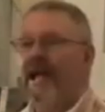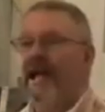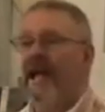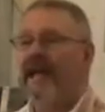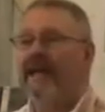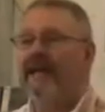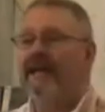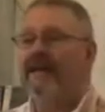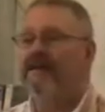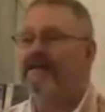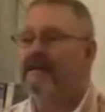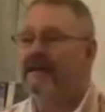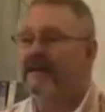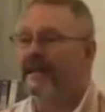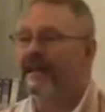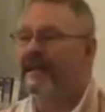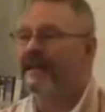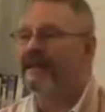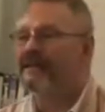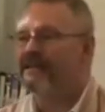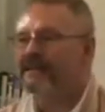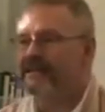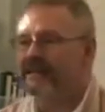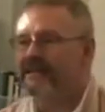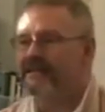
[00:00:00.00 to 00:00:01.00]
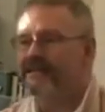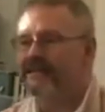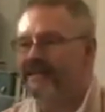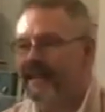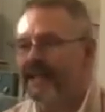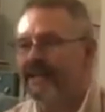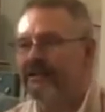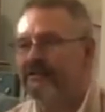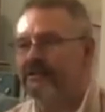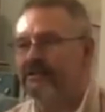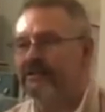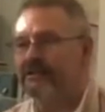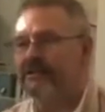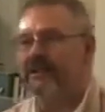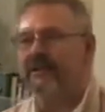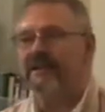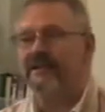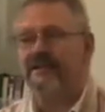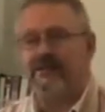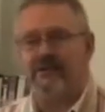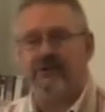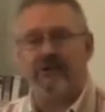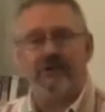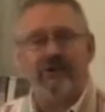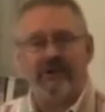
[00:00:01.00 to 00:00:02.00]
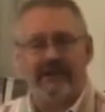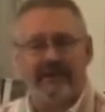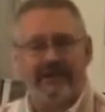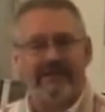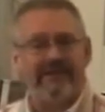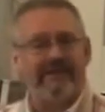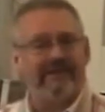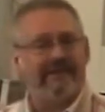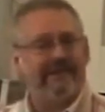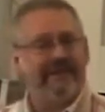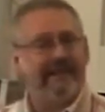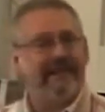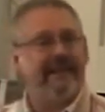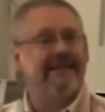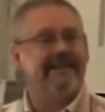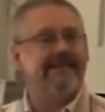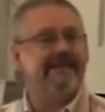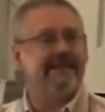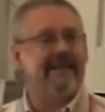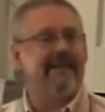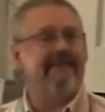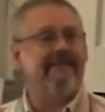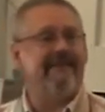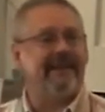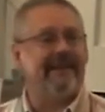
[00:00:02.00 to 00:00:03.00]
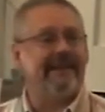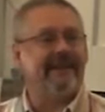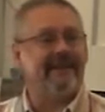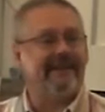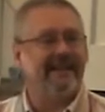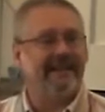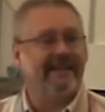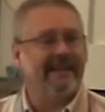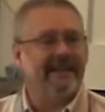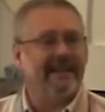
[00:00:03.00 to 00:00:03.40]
And, it, and it's contagious, and it's good, and it's loving.